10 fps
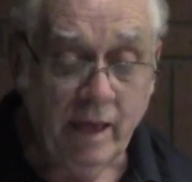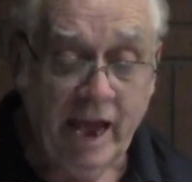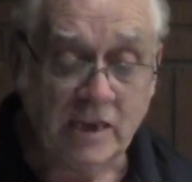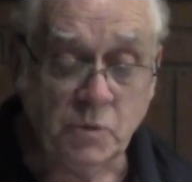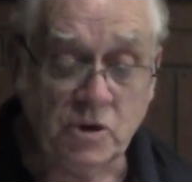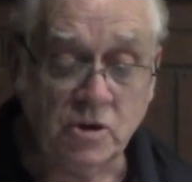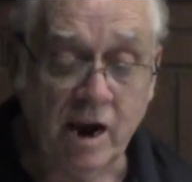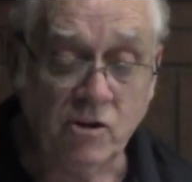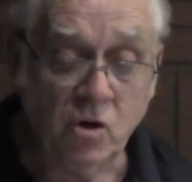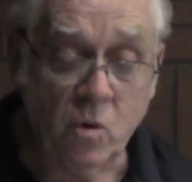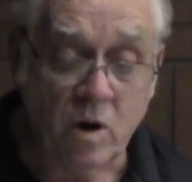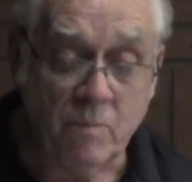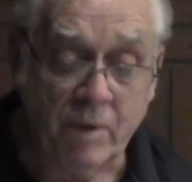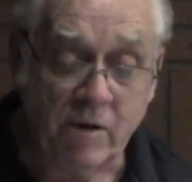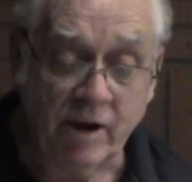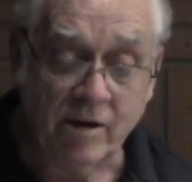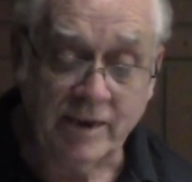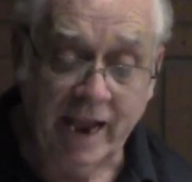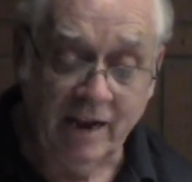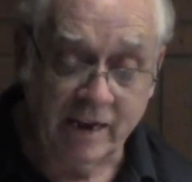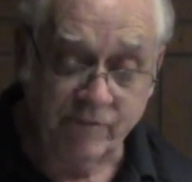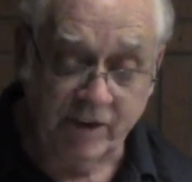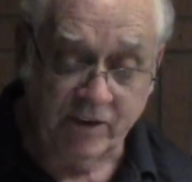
As we start to go about our daily living